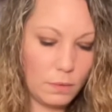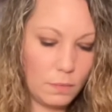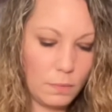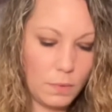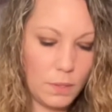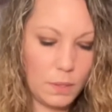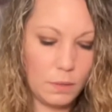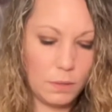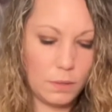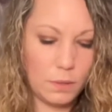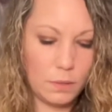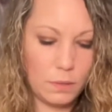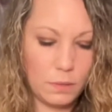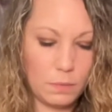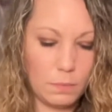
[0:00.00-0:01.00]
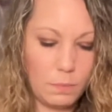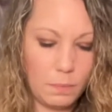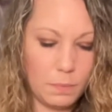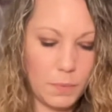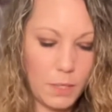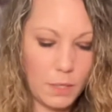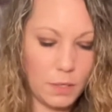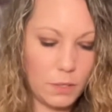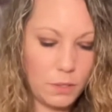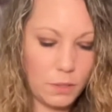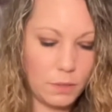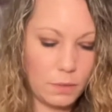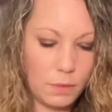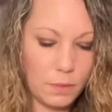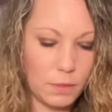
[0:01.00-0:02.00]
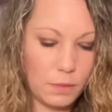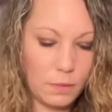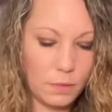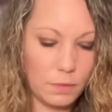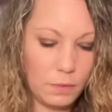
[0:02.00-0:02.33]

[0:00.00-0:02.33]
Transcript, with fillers: What else? Blockages or external